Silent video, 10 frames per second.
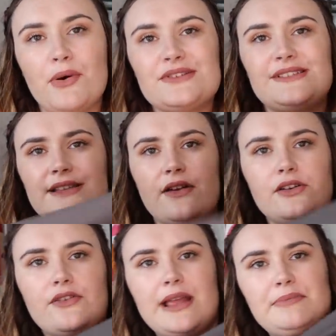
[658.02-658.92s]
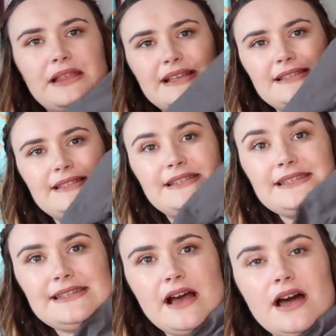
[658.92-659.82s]
boxes are a great place to
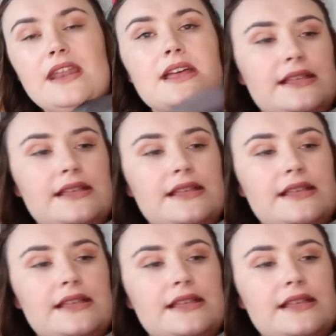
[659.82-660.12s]
start.